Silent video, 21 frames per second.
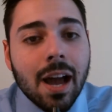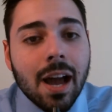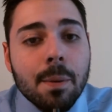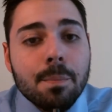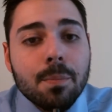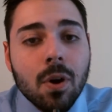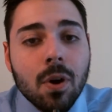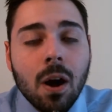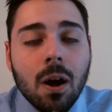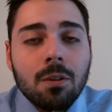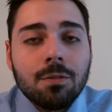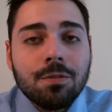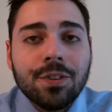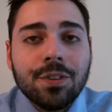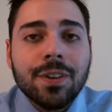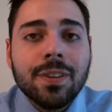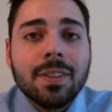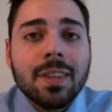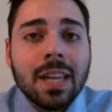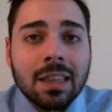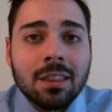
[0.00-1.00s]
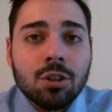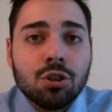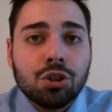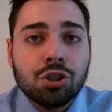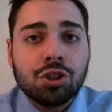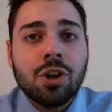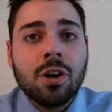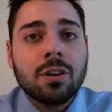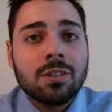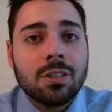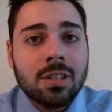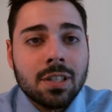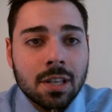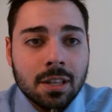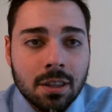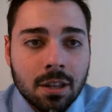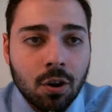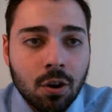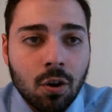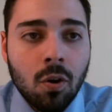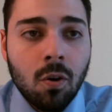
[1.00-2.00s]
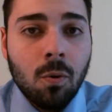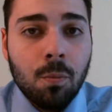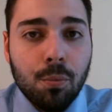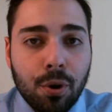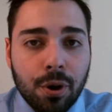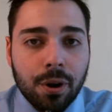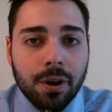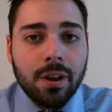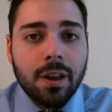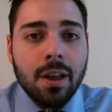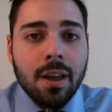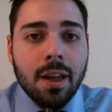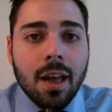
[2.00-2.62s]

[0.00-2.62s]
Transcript: I'm confident that the Sharks did their homework.